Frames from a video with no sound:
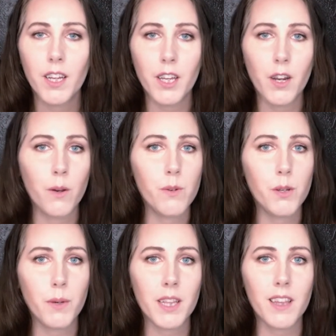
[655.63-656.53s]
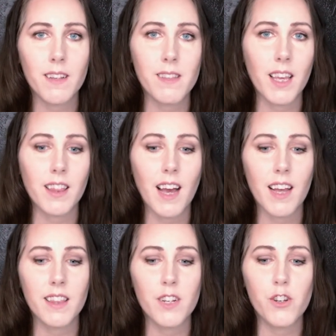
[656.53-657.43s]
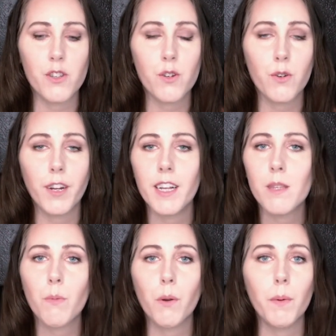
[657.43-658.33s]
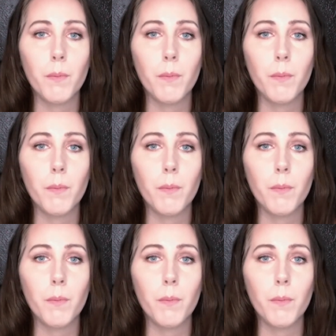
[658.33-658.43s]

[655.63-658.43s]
you know, doing things like that that just transport